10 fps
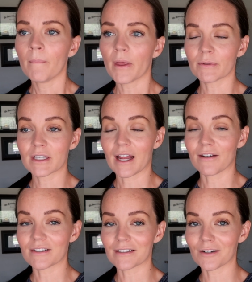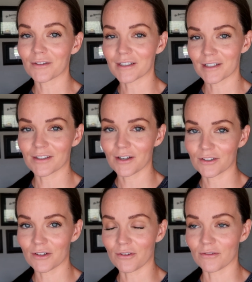I was gonna have to start the
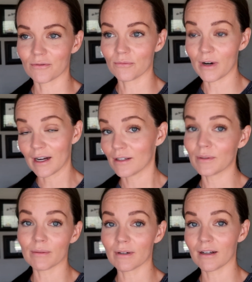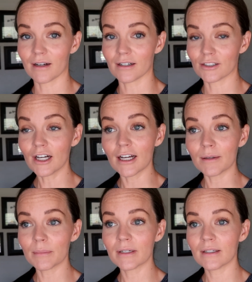testosterone while we were on our
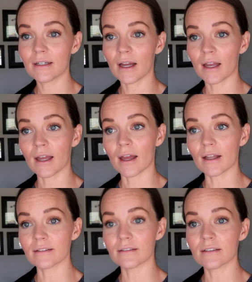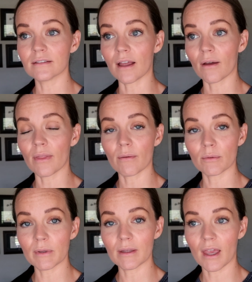trip, and now that
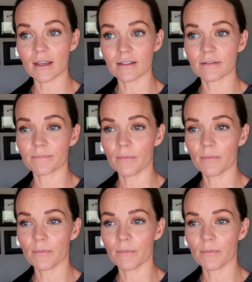won't be the case.